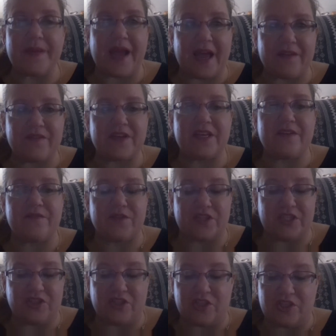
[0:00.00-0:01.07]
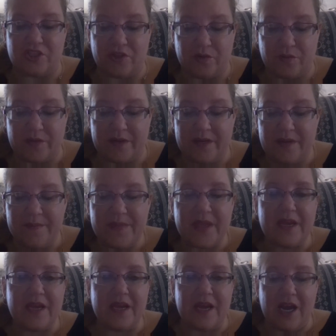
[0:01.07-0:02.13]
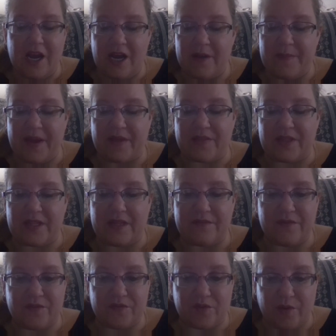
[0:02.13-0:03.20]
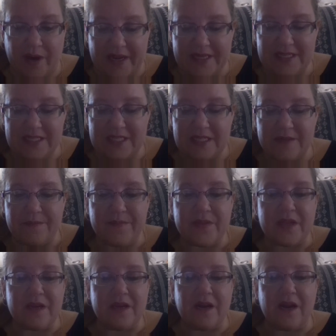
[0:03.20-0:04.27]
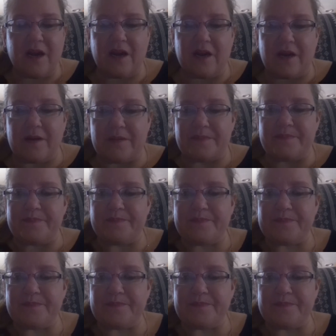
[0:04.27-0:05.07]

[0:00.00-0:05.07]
advocate for teaching children about the love of Christ. I